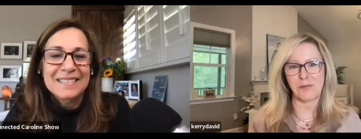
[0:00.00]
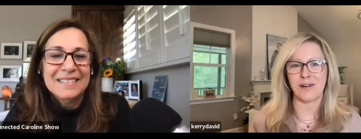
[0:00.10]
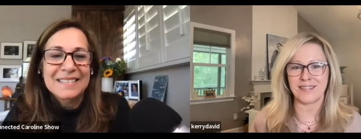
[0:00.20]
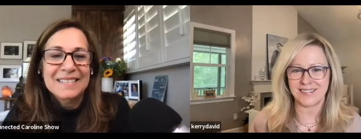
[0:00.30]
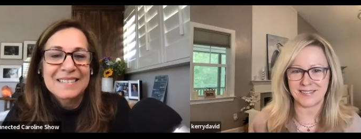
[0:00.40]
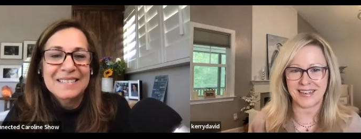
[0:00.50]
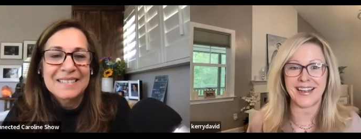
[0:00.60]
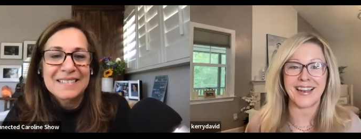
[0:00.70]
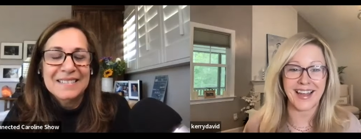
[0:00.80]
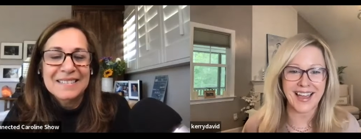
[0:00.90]
Speaker 1: what's in
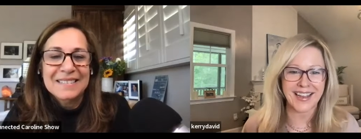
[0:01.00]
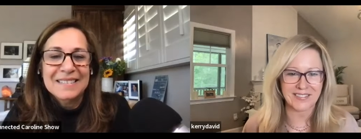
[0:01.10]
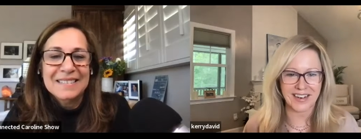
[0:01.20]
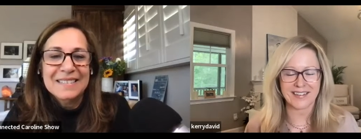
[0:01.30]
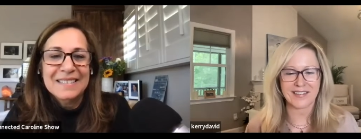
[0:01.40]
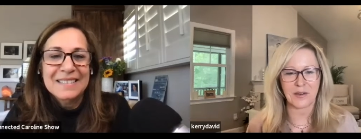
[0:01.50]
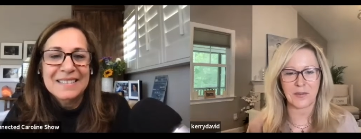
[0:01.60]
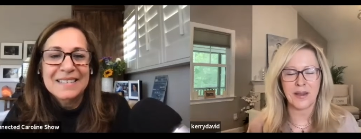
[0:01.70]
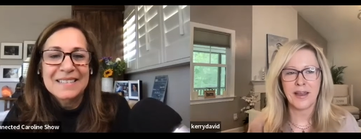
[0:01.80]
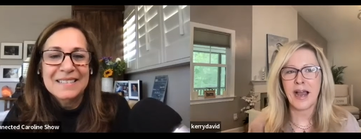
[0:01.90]
L A, right? So
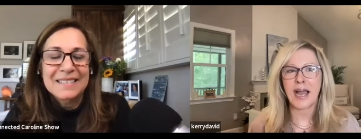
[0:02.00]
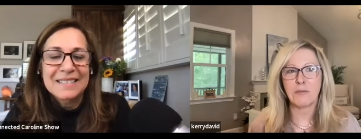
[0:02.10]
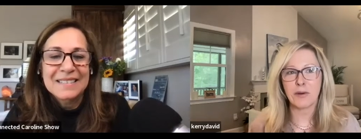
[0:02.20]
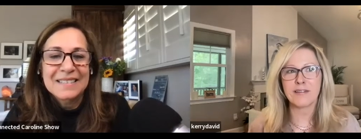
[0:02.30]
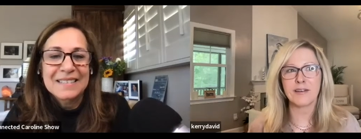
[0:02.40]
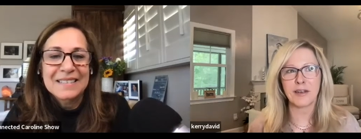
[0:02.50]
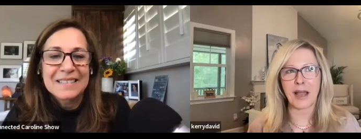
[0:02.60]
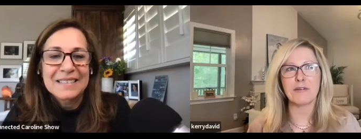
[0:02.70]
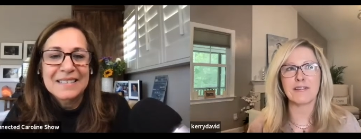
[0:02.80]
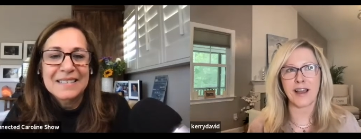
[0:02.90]
I was a, I
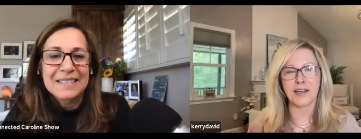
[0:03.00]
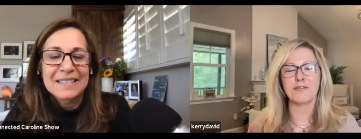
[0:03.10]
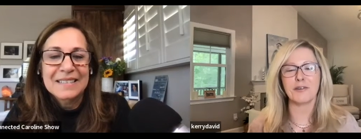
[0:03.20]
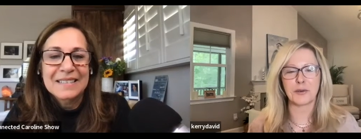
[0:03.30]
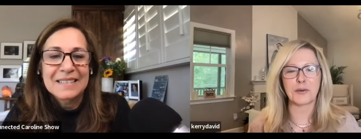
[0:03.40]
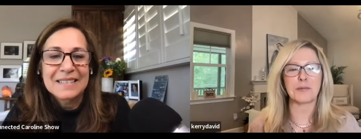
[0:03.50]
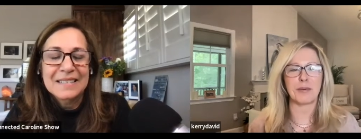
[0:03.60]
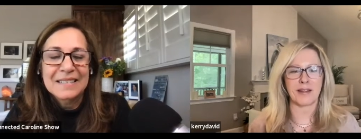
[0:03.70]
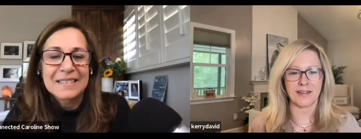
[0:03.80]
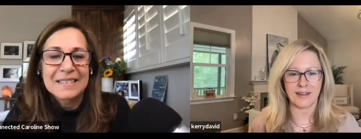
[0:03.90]
was kind of lured
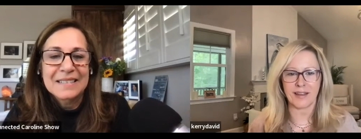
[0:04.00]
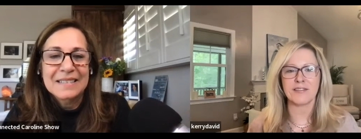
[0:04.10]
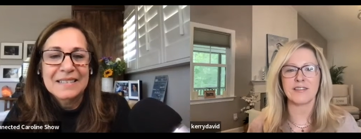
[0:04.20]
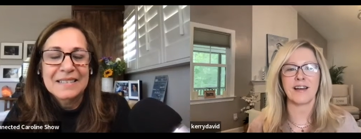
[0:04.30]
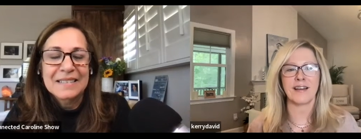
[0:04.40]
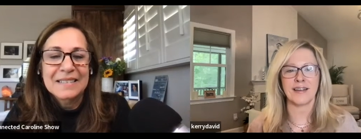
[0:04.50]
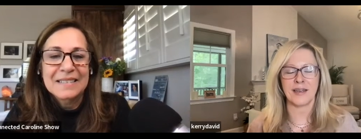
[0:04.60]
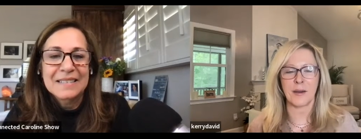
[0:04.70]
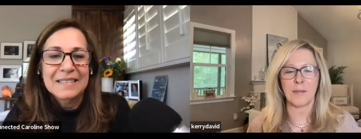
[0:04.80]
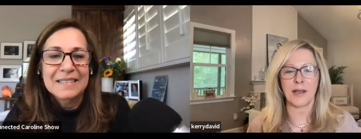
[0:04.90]
by the lifestyle.
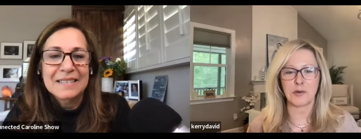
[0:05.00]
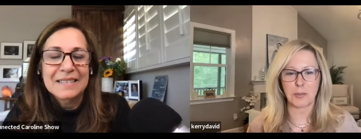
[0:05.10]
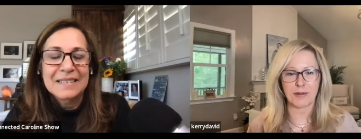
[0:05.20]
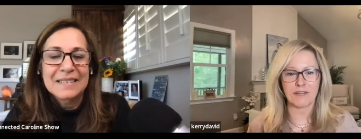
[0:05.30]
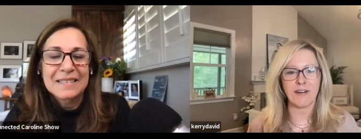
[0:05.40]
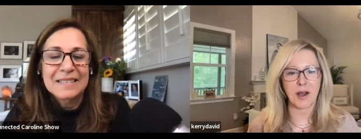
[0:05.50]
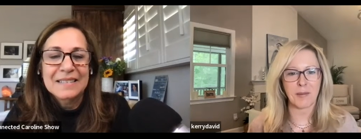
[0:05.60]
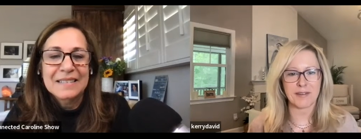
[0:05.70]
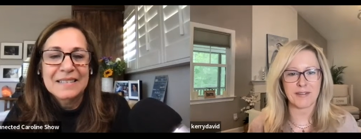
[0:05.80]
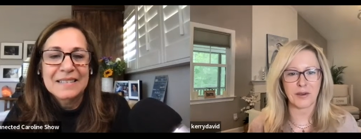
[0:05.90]
Um, I grew up on a
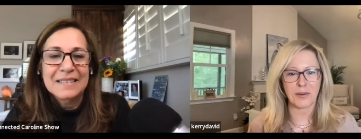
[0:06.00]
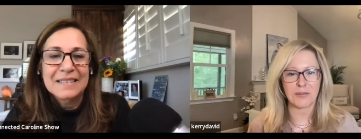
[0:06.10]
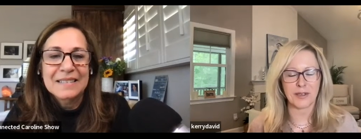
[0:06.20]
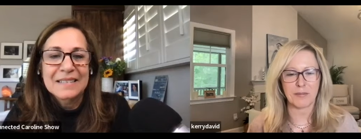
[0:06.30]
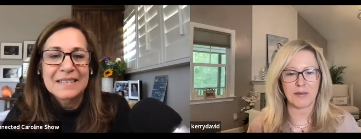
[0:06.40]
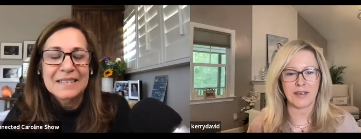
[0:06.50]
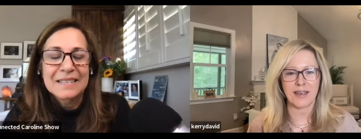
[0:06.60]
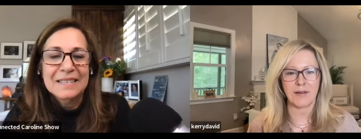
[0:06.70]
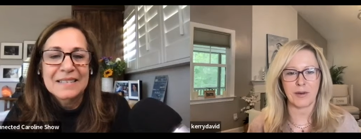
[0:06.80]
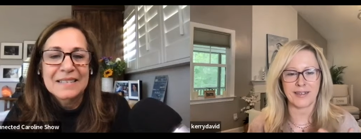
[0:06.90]
farm, and so it was going to be,
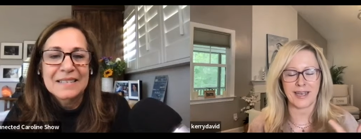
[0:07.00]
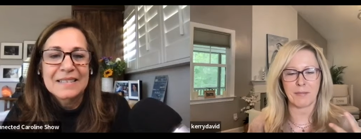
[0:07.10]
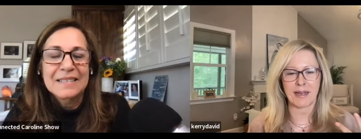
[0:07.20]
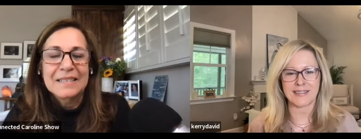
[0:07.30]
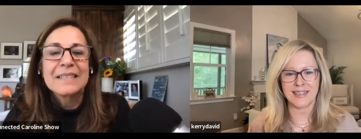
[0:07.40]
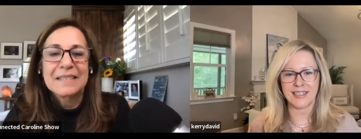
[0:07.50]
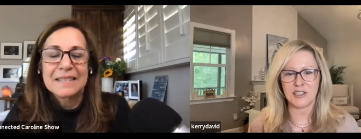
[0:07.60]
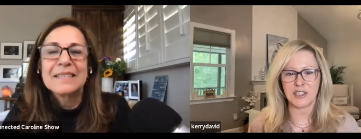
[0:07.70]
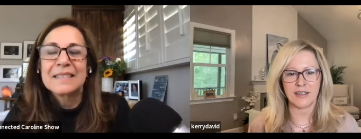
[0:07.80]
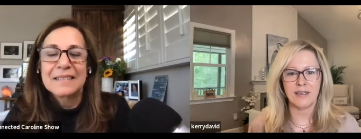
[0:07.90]
I wanted to get back to
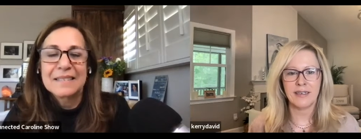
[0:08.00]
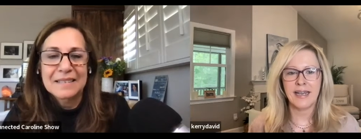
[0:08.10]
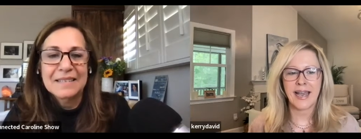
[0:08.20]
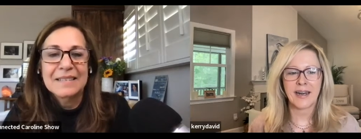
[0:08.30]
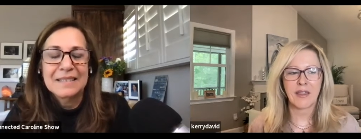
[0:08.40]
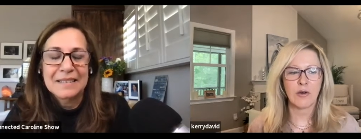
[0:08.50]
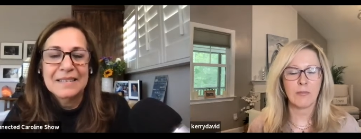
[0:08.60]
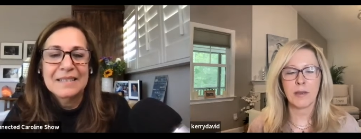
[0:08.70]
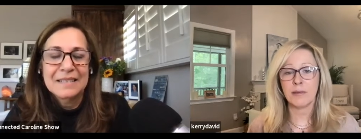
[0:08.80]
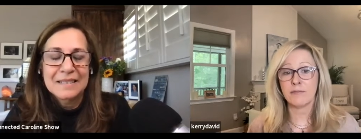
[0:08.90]
nature. And I thought
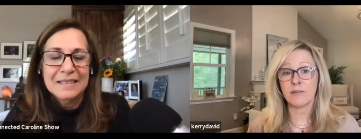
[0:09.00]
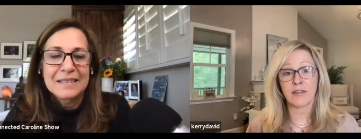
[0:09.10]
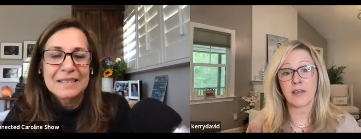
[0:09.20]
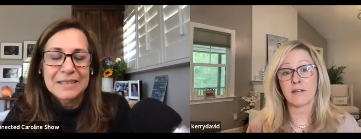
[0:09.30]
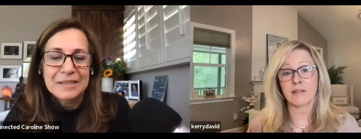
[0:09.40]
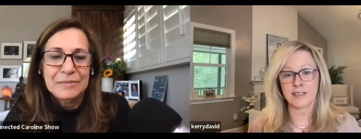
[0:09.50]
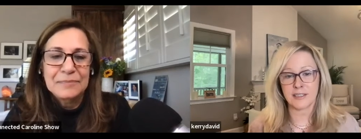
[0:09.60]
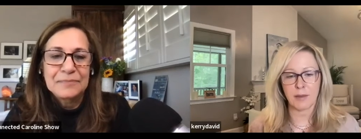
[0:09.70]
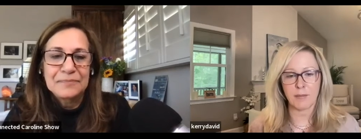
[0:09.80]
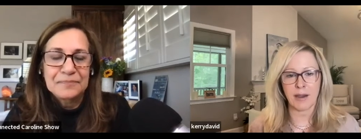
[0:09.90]
maybe if nothing else, like a
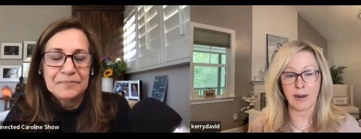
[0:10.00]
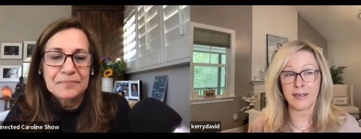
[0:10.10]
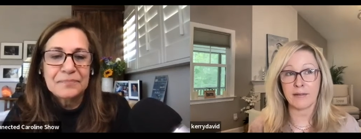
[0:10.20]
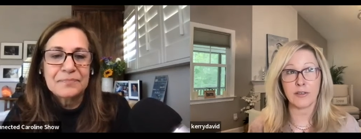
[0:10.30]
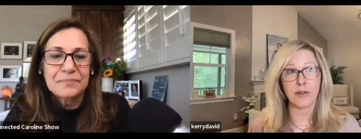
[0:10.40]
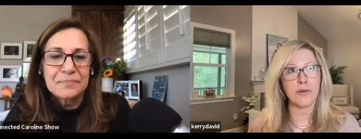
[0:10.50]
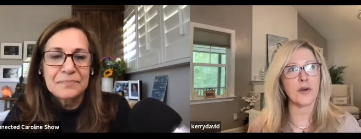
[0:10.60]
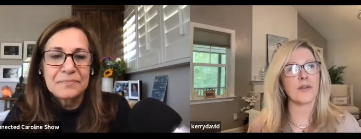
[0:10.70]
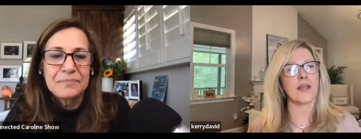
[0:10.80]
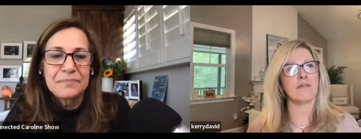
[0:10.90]
time out. I didn't, don't
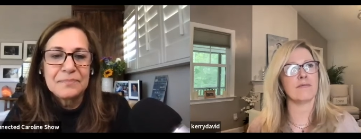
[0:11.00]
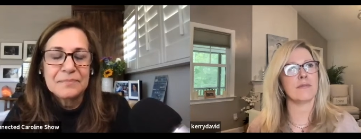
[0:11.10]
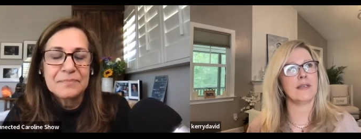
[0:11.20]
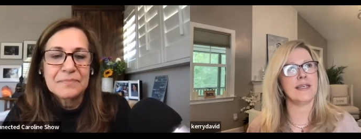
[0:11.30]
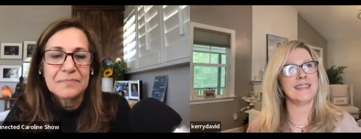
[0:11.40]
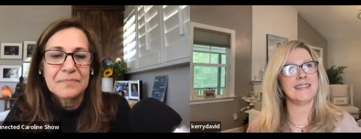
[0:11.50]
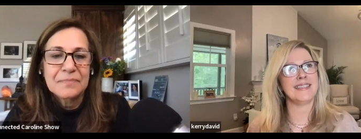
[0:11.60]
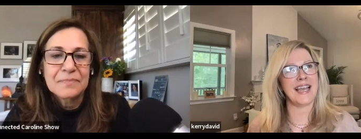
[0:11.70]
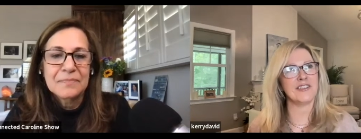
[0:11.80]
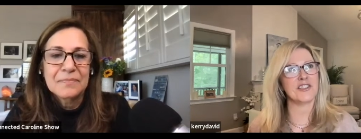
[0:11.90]
know that I
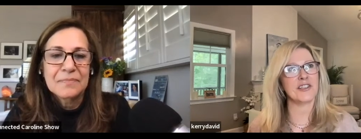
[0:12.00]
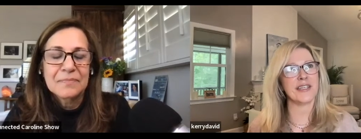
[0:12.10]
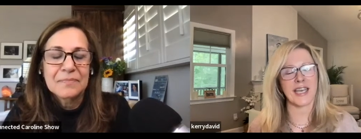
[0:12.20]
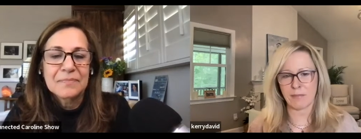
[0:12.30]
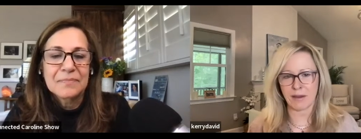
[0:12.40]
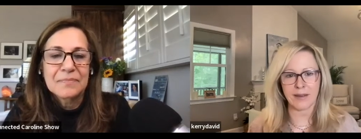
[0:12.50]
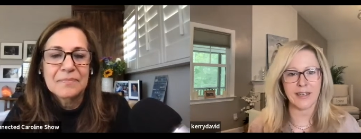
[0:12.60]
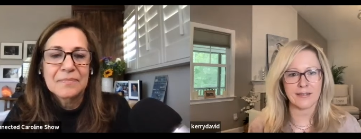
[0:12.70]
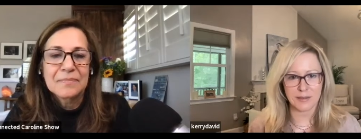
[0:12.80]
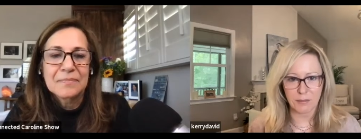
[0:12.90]
intentionally came out
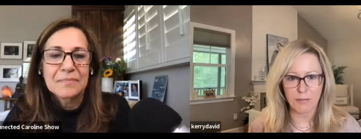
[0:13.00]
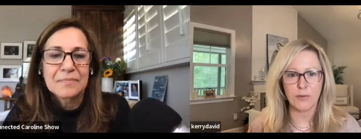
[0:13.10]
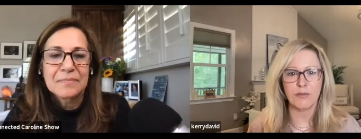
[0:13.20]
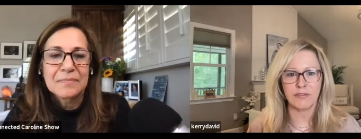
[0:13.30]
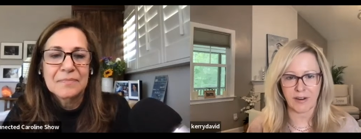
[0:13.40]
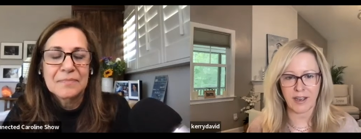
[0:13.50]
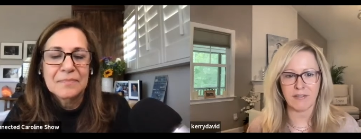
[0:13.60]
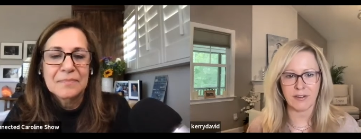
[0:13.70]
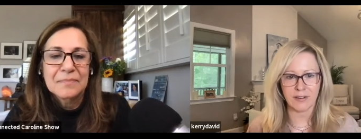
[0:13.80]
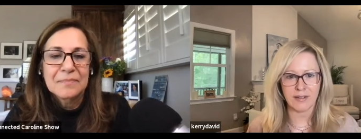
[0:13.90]
here to move
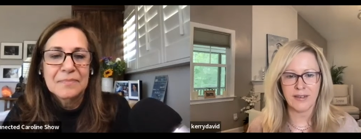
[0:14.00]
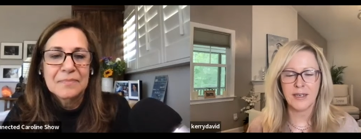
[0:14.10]
forever,